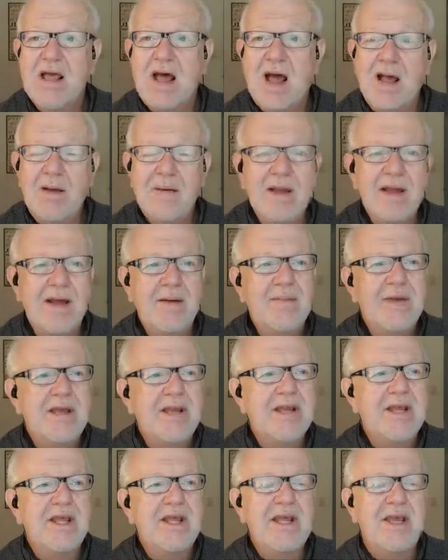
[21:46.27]
I
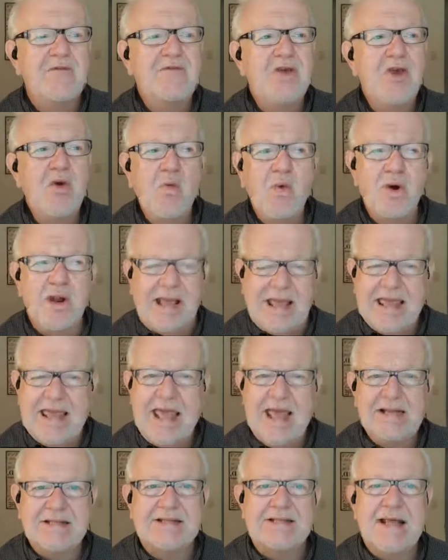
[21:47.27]
mean, if you were to
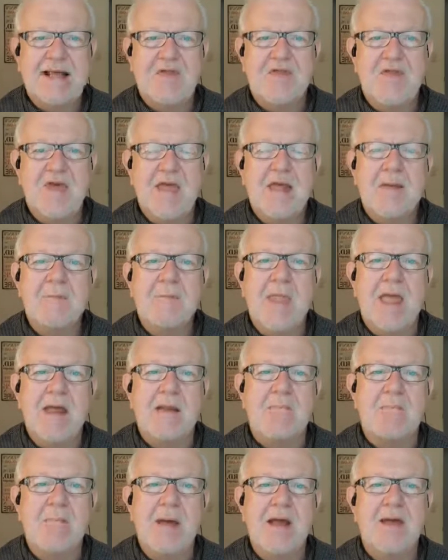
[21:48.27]
catch that thing
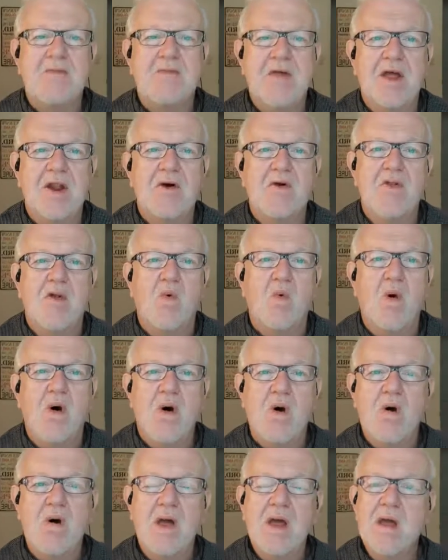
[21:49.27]
and mount that on the
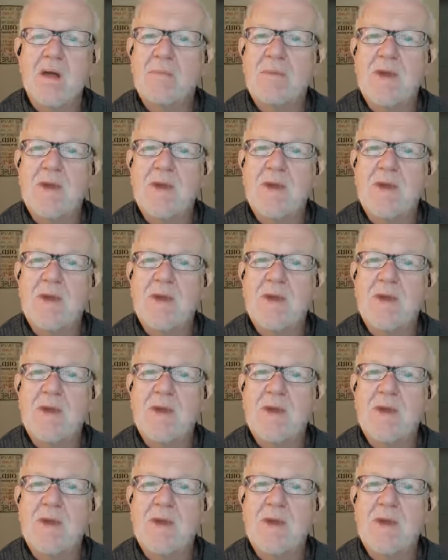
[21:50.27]
wall,